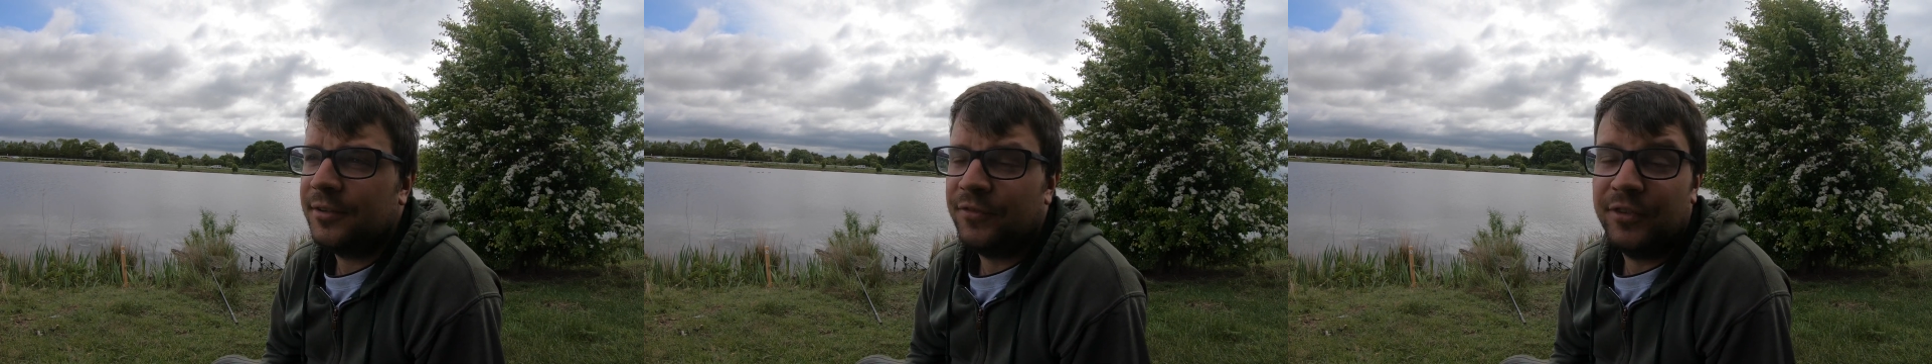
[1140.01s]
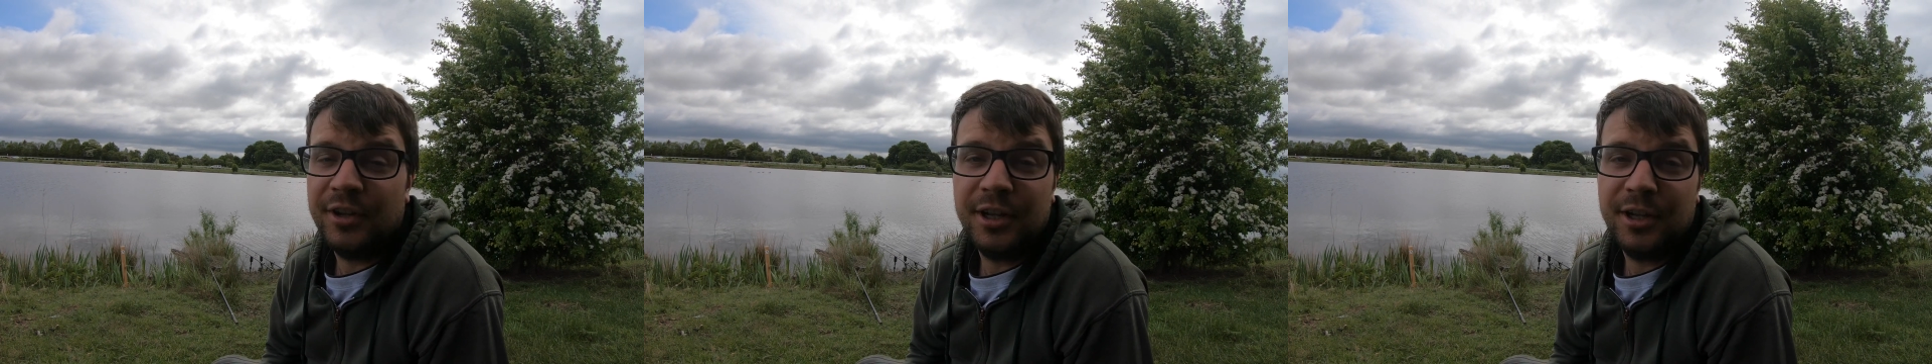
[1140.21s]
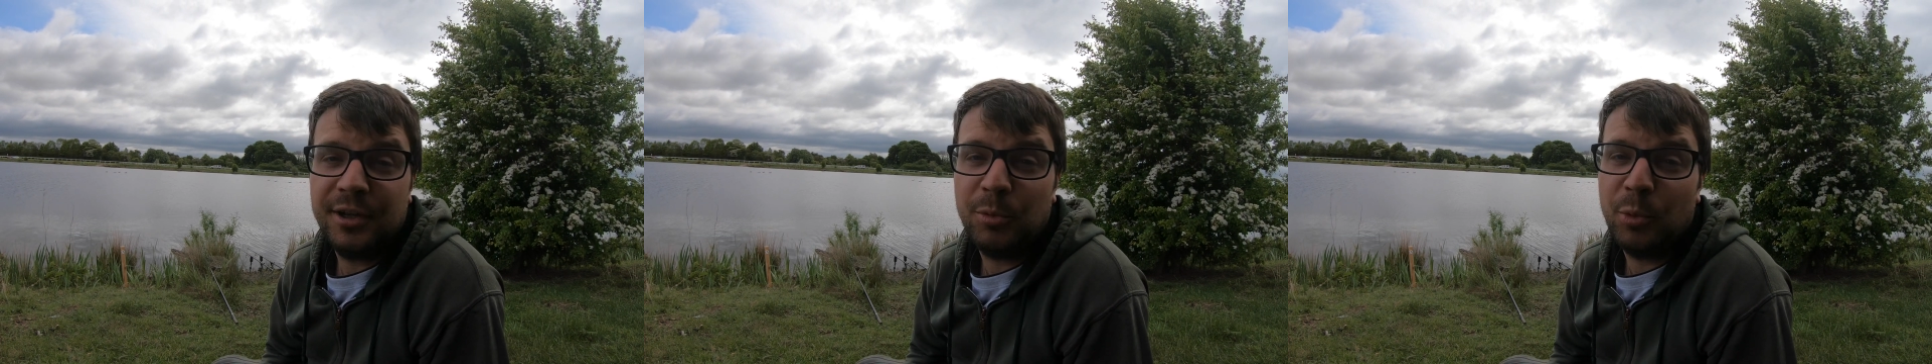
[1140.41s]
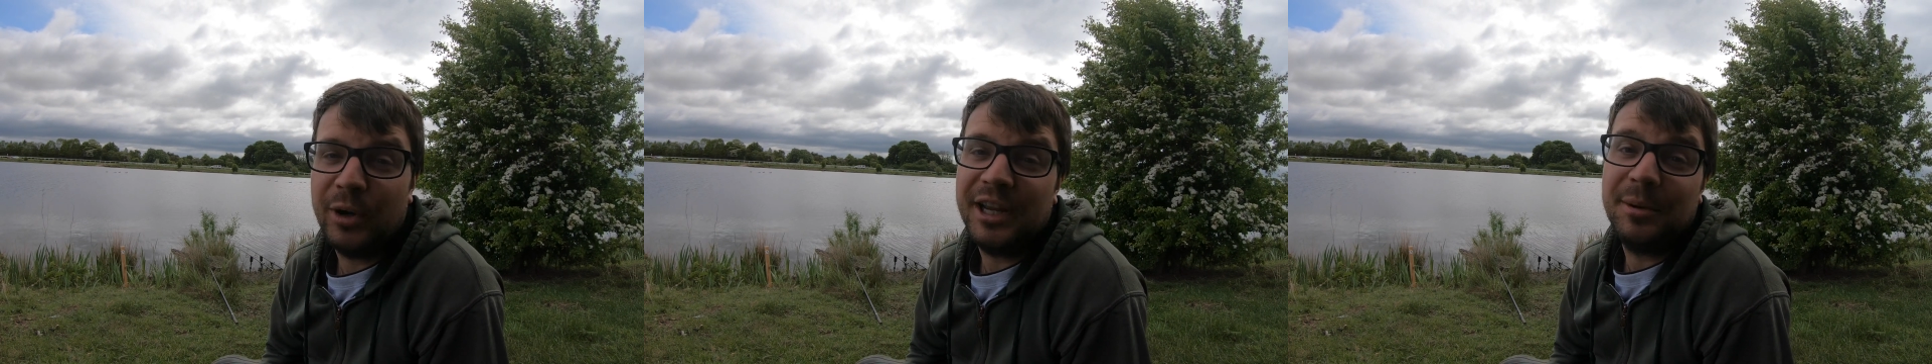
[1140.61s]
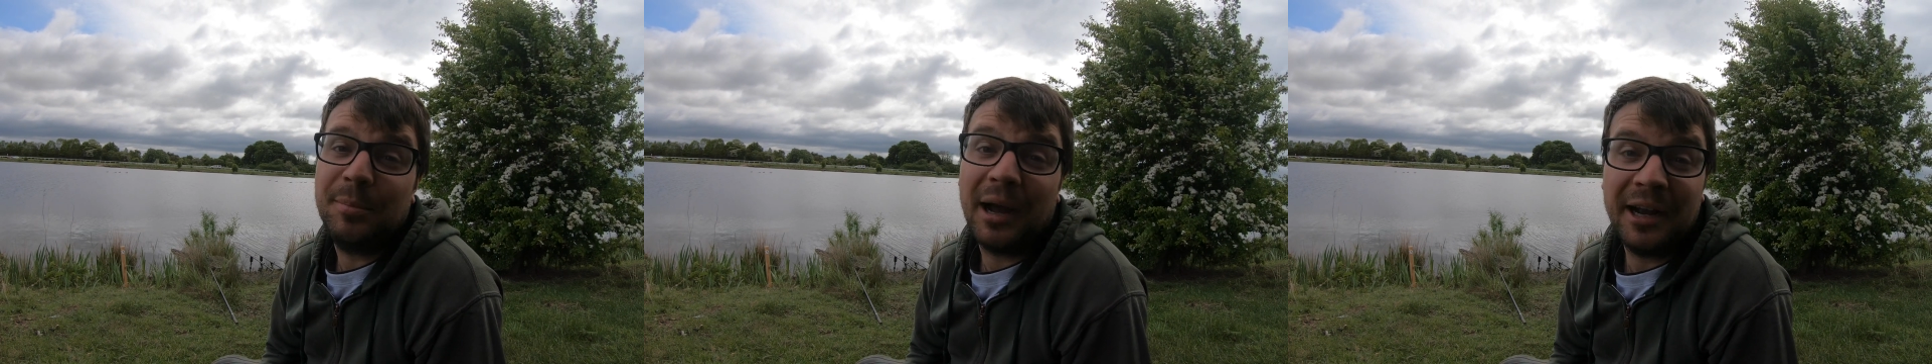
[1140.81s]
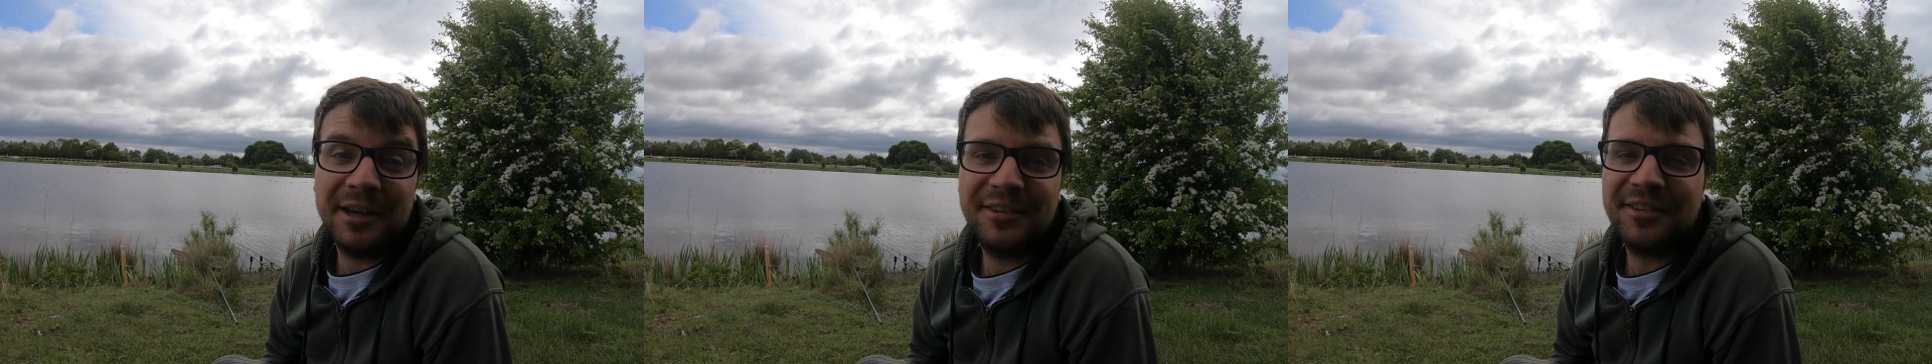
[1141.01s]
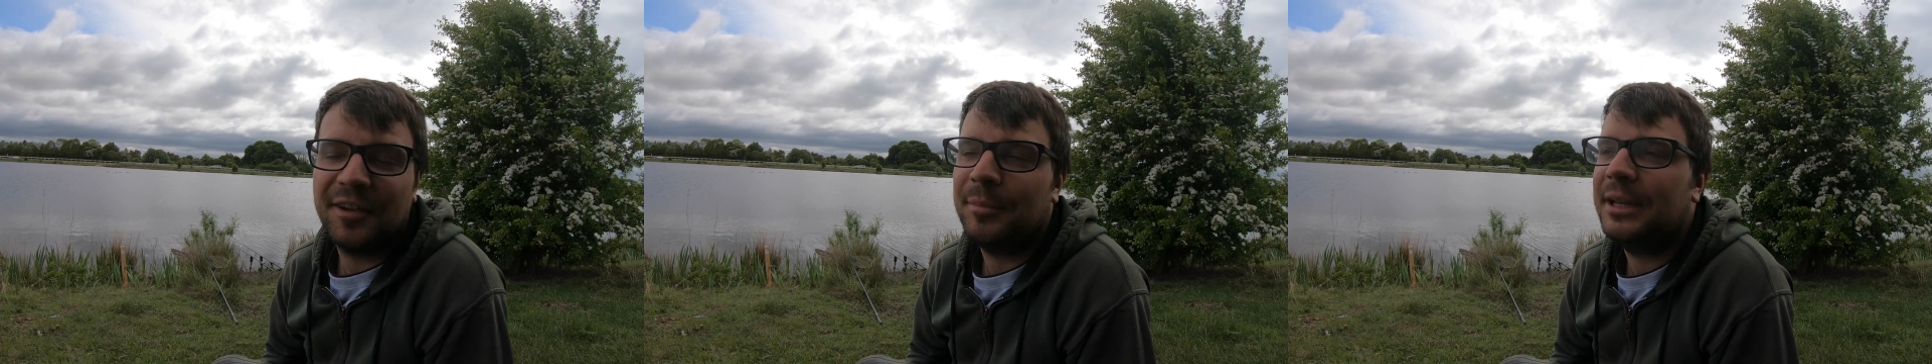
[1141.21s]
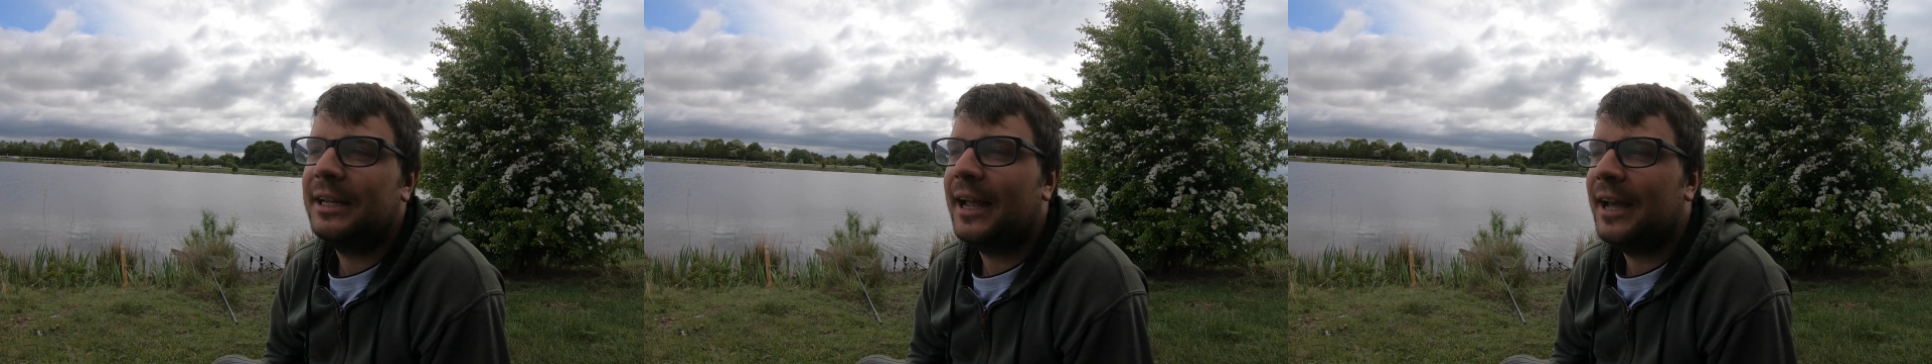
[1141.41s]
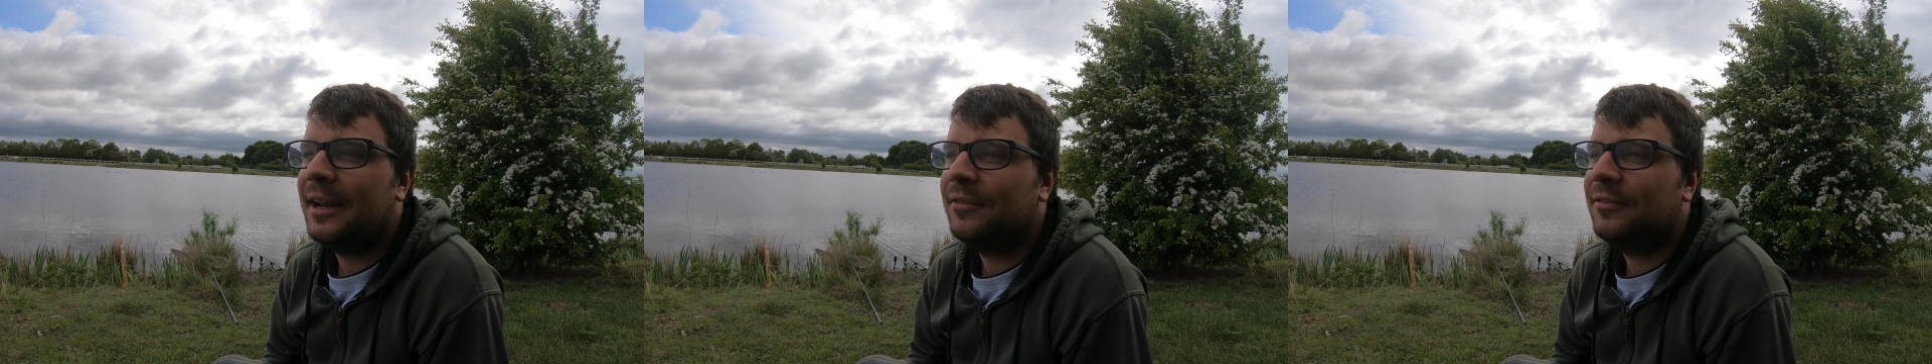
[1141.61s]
the weird bites I've been getting,